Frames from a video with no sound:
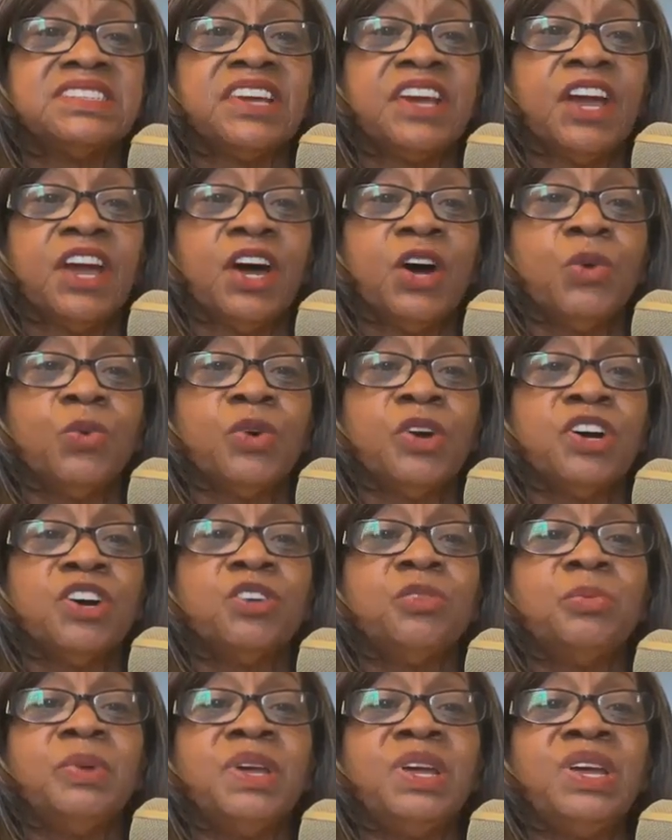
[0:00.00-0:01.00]
There
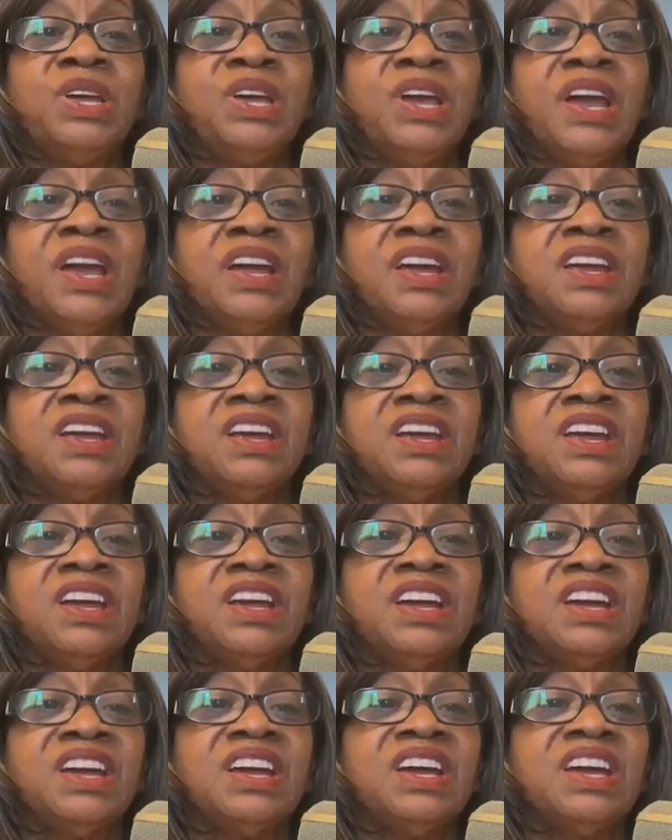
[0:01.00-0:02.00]
will be a
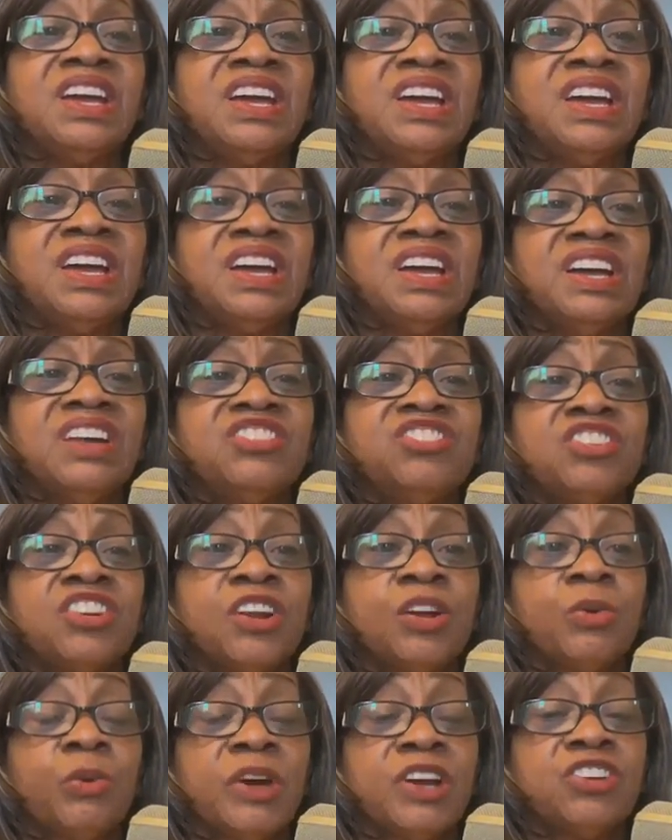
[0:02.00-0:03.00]

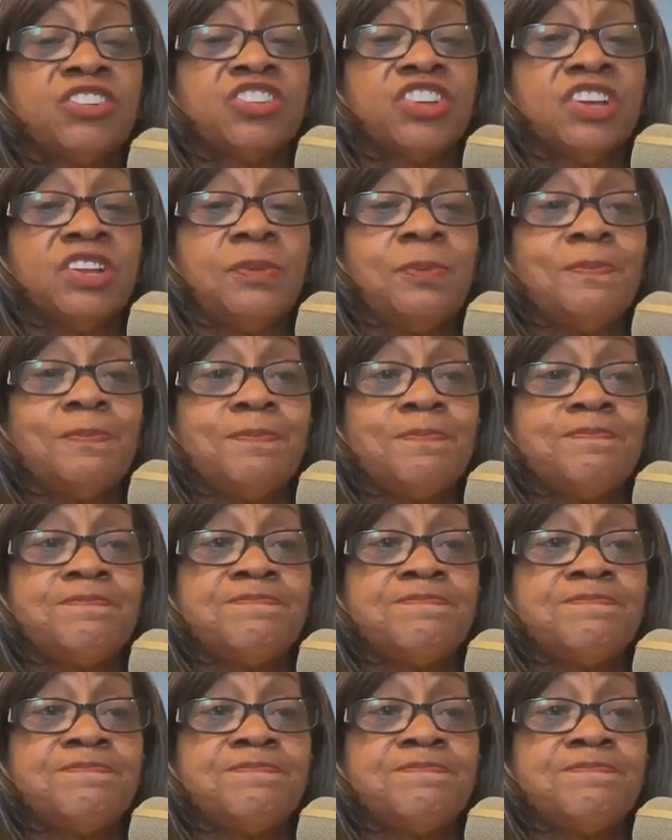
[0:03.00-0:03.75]
generation